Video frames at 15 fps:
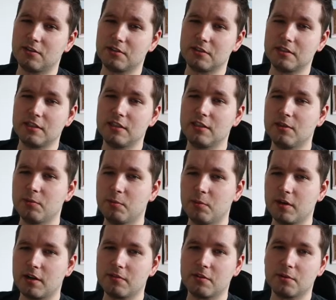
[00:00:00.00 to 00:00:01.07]
or tea,
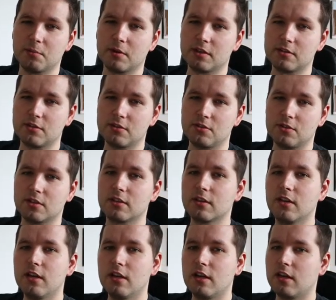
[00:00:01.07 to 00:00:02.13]
whatever you want to drink.
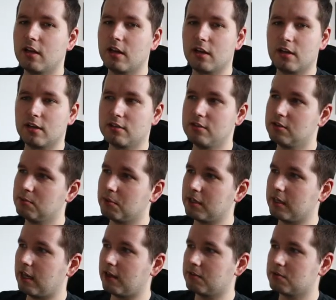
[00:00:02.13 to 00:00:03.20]
You might
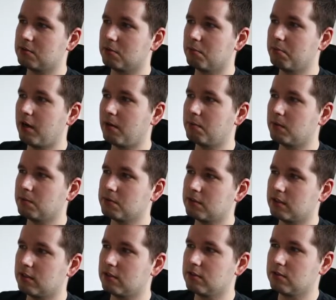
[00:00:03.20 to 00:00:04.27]
have some pop-ups
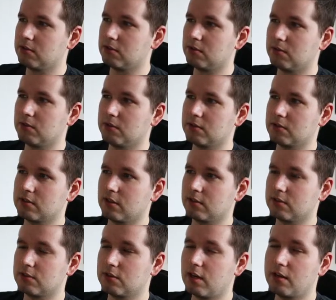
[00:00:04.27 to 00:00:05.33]
here to install
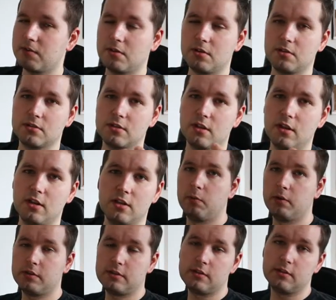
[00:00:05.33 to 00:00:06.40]
the drivers.
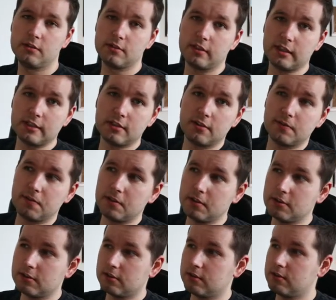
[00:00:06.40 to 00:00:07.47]
Once the installation
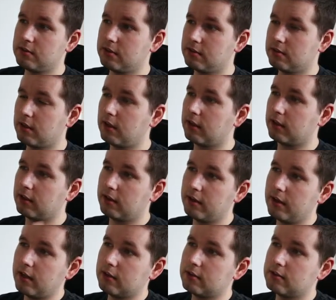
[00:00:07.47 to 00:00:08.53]
finishes, just click
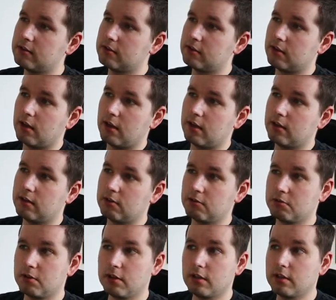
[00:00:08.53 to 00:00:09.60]
Next,
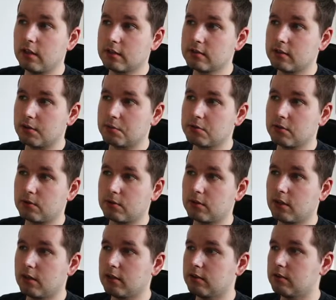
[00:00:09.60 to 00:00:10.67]
create a desktop
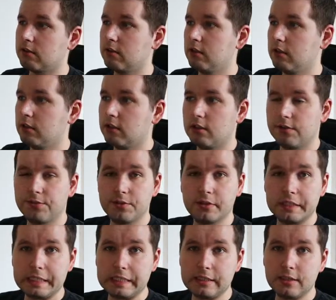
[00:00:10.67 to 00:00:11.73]
shortcut if you
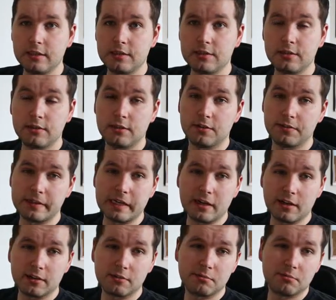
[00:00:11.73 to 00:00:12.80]
need it. If
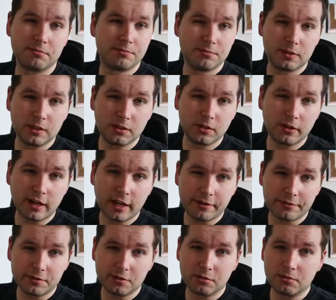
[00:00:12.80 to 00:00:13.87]
not, you don't
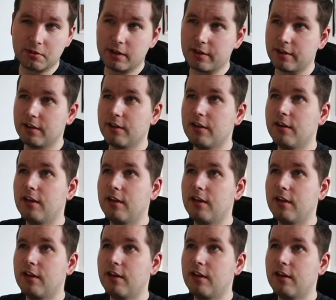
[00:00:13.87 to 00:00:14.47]
have to, right?